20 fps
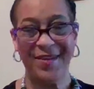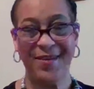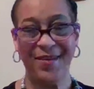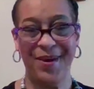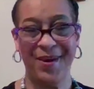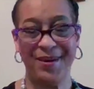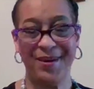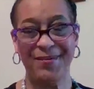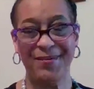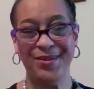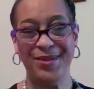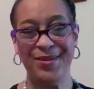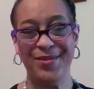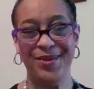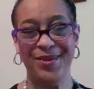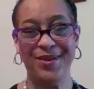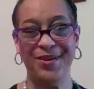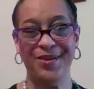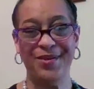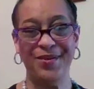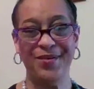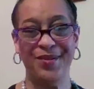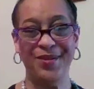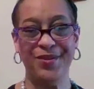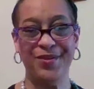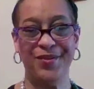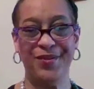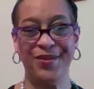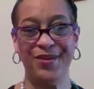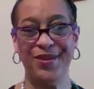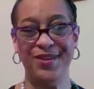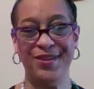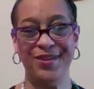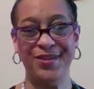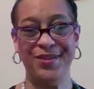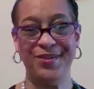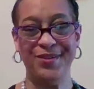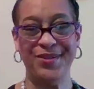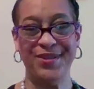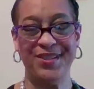Welcome to a new view for
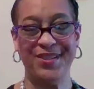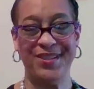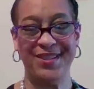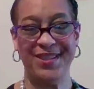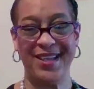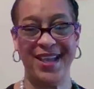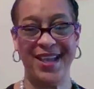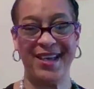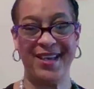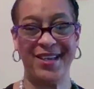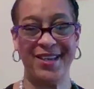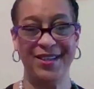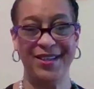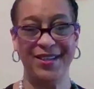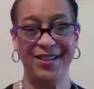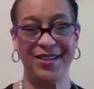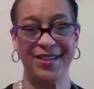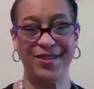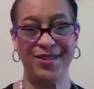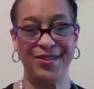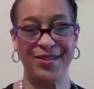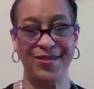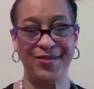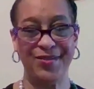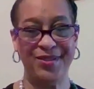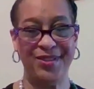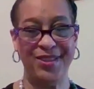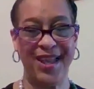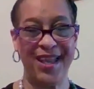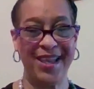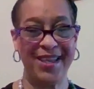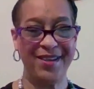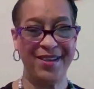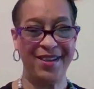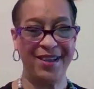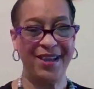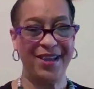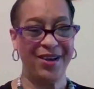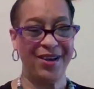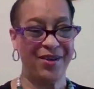you's Take a Look Tuesday.
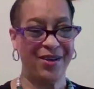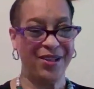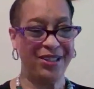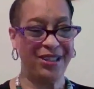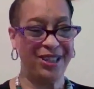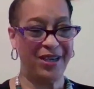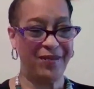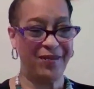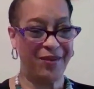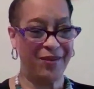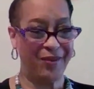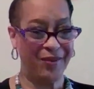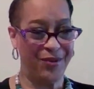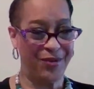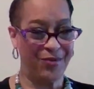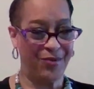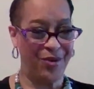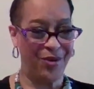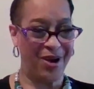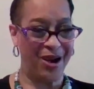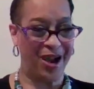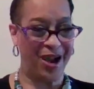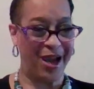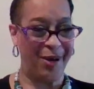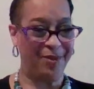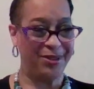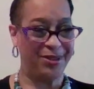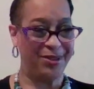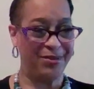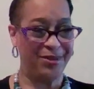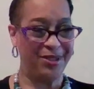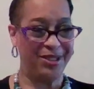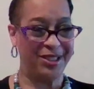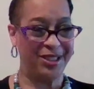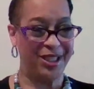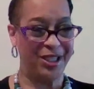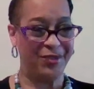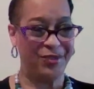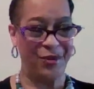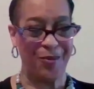Going to give a few more
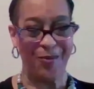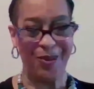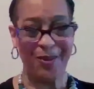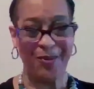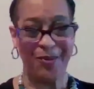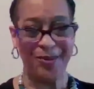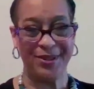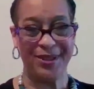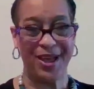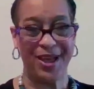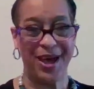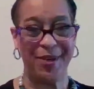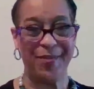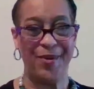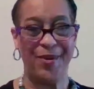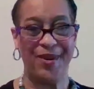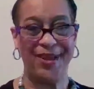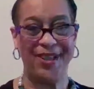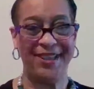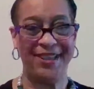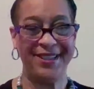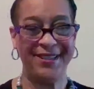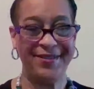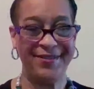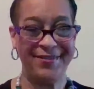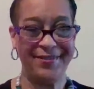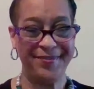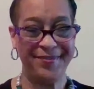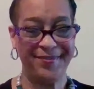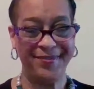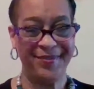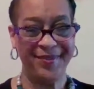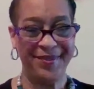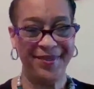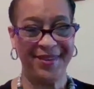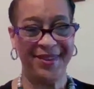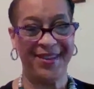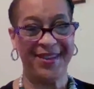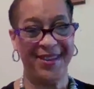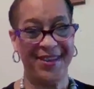opportunities for people to come on in.
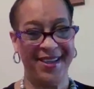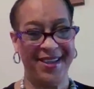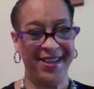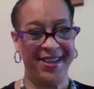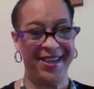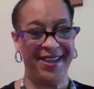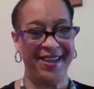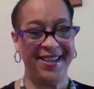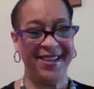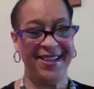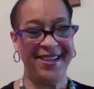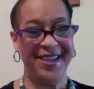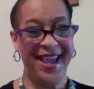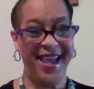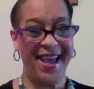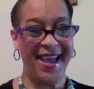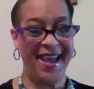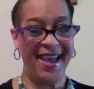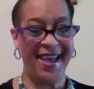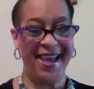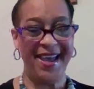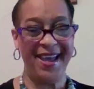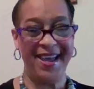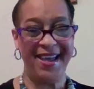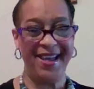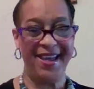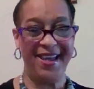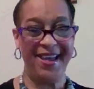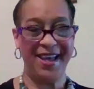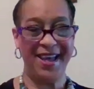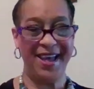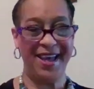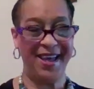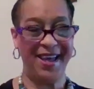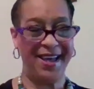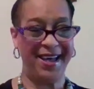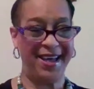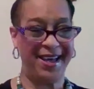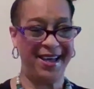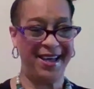Yay!
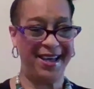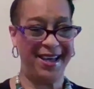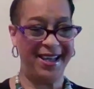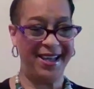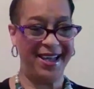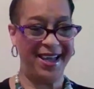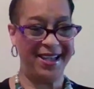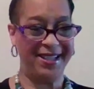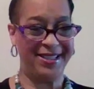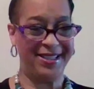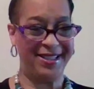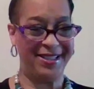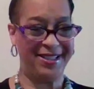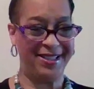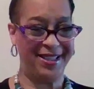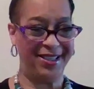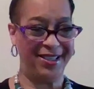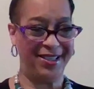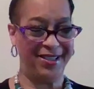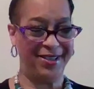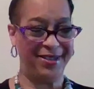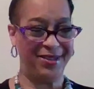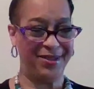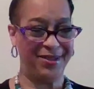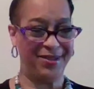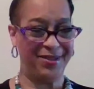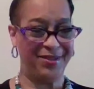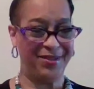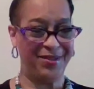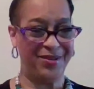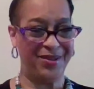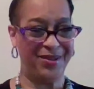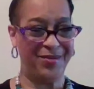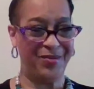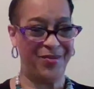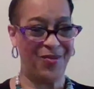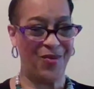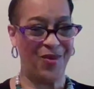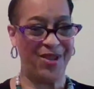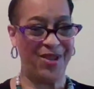Hi, I see you.
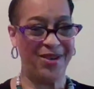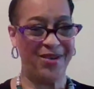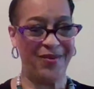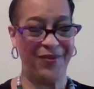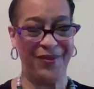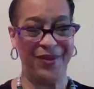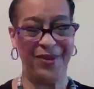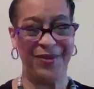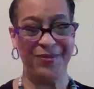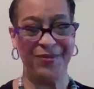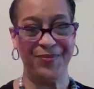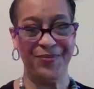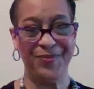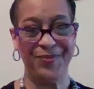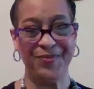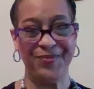Wonderful.